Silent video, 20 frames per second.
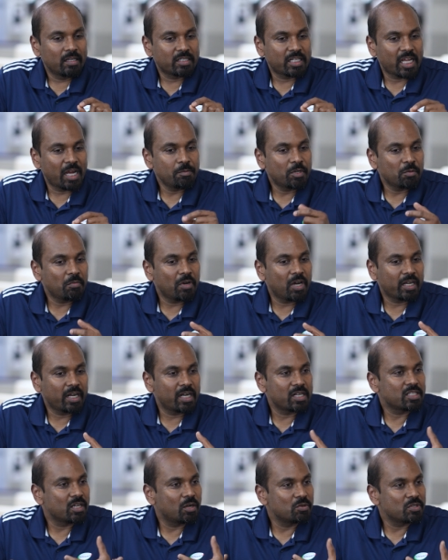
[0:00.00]
time to
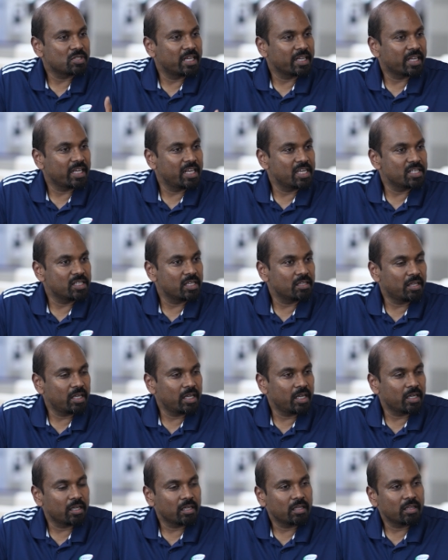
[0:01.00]
market sounds like an easy
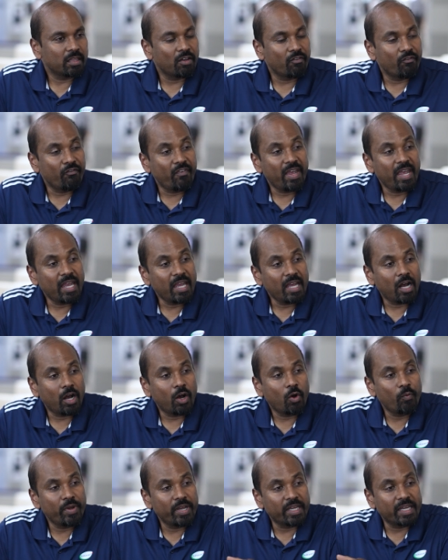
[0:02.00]
thing, the way
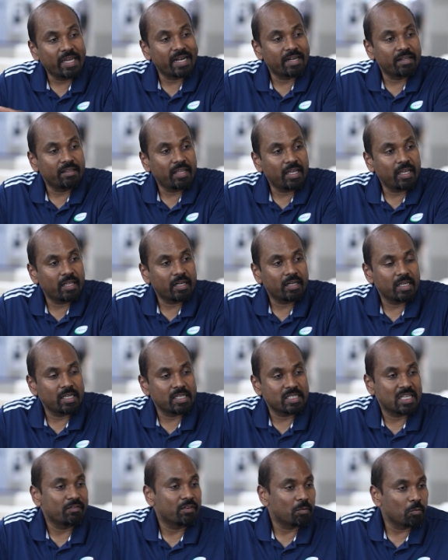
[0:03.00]
how we get there
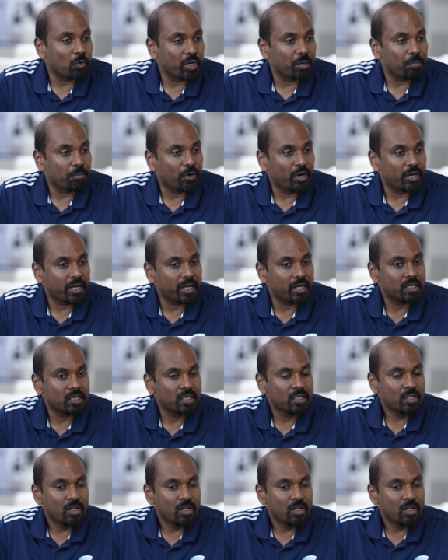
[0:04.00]
is even more important.